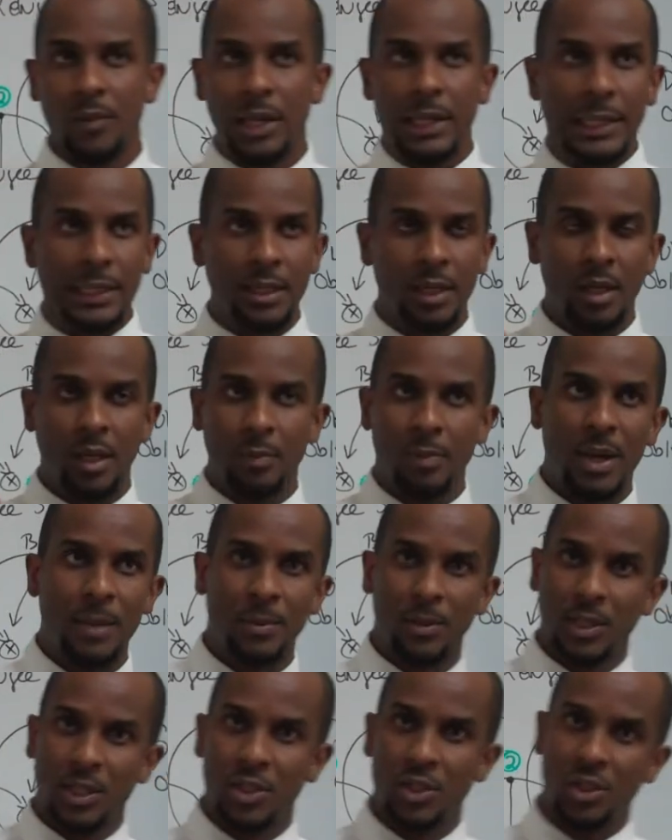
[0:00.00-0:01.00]
uh, a
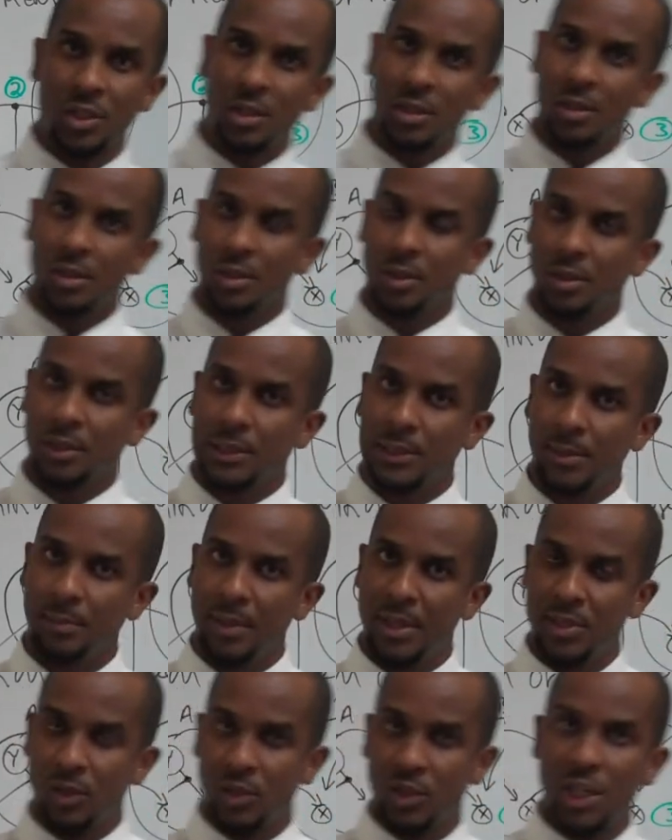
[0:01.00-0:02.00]
population uh,
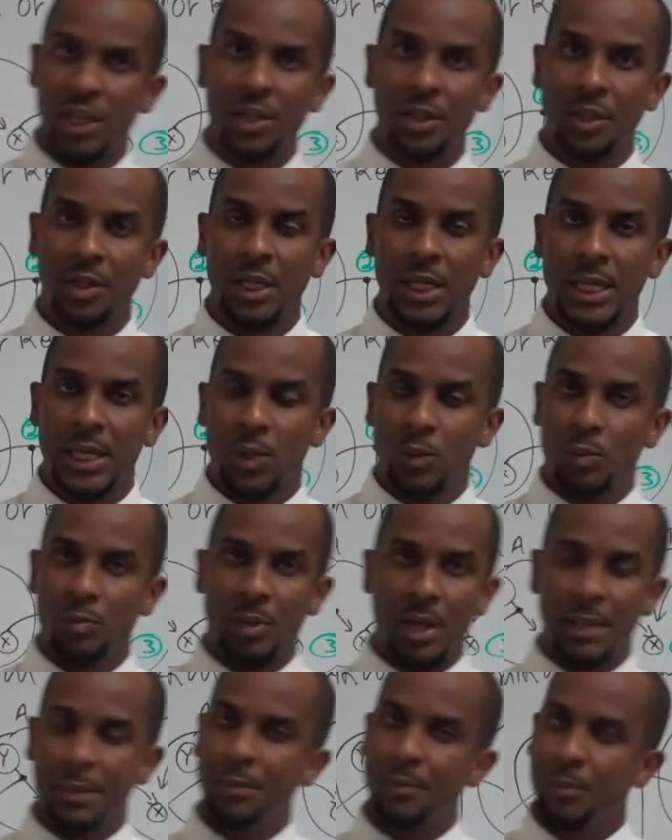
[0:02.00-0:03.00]
based on gender. We
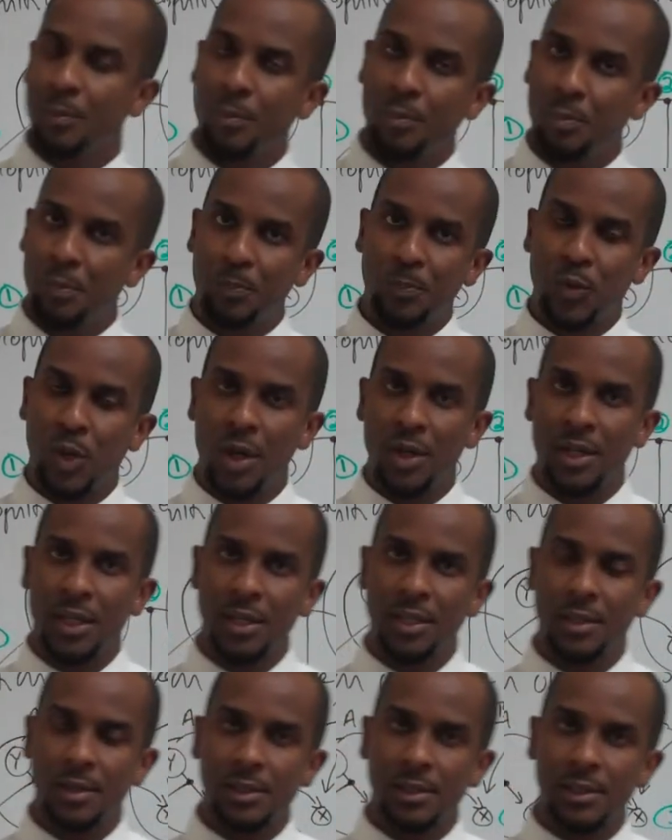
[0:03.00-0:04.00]
might
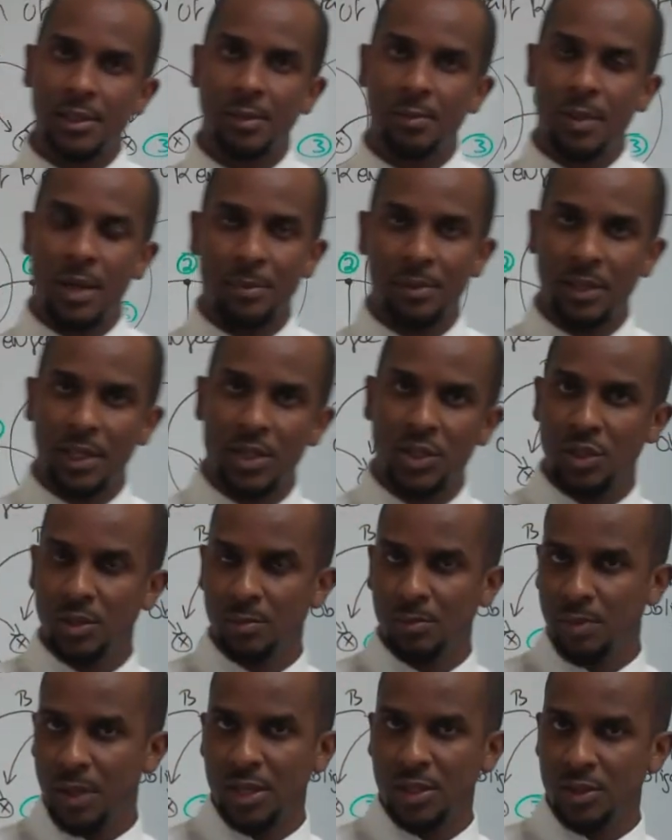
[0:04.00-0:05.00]
target a
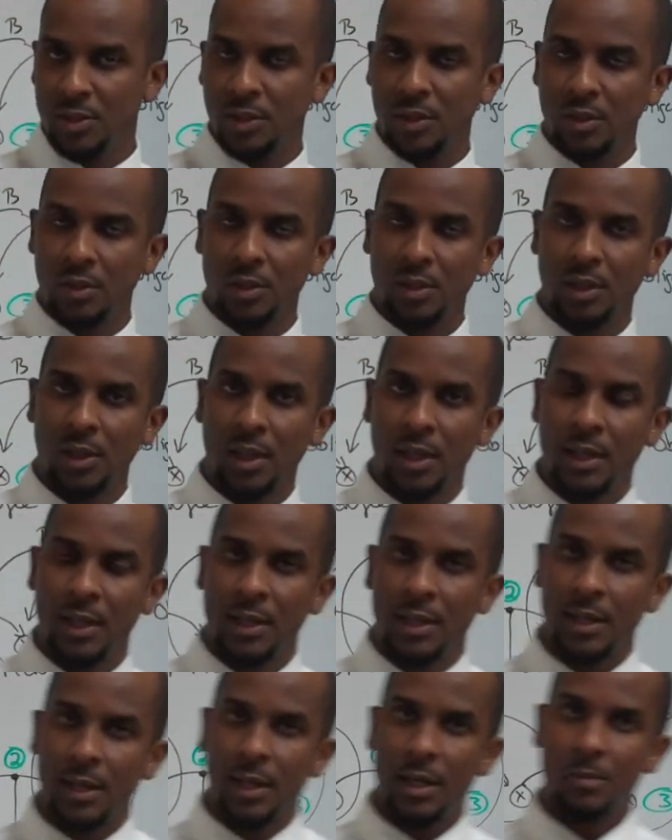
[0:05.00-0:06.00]
population based on
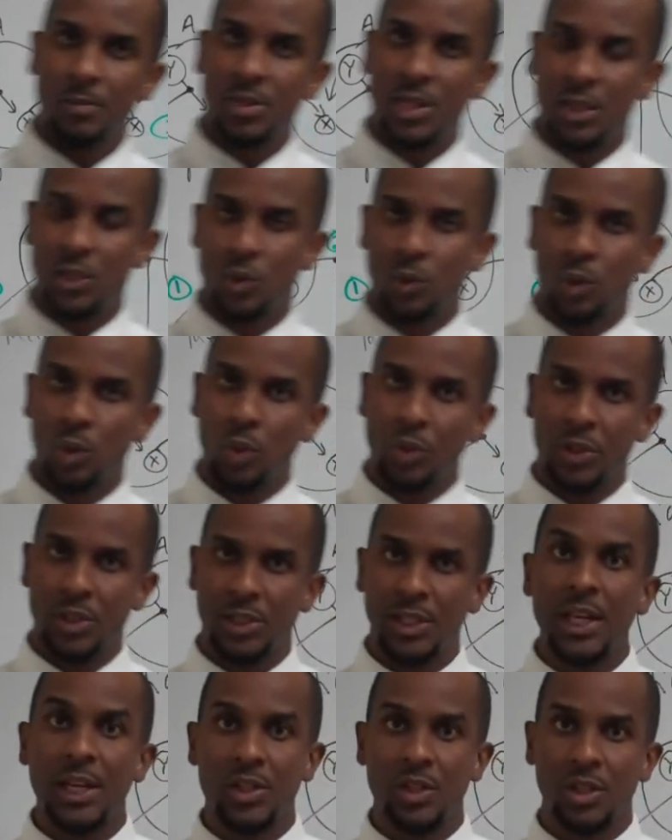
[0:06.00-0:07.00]
um, sexual
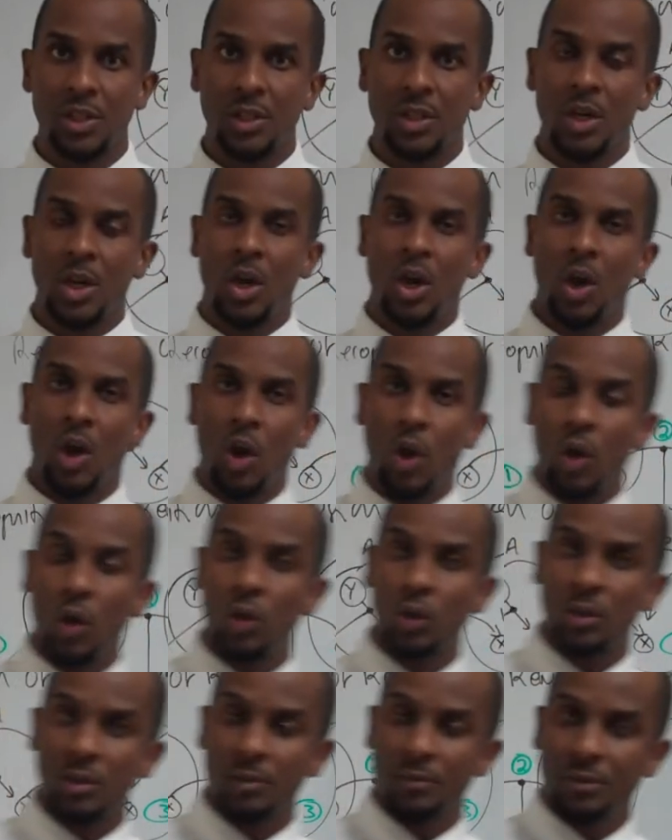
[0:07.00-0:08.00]
orientation.
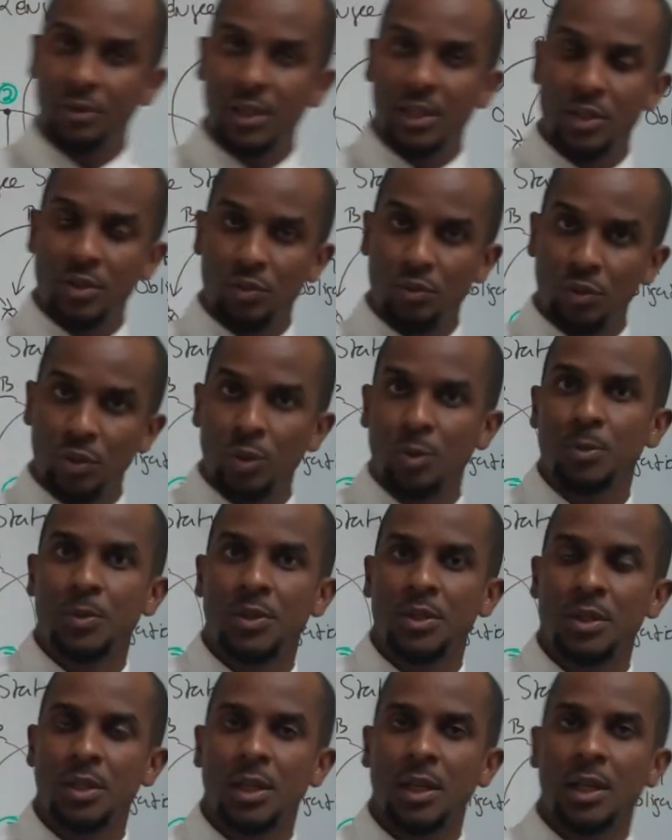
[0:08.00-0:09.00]
All of these
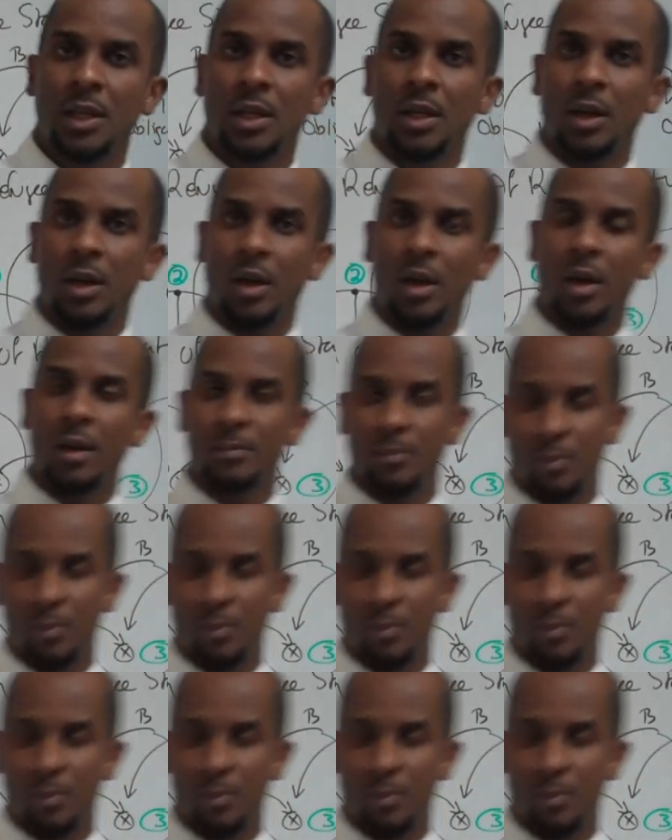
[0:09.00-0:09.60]
groups are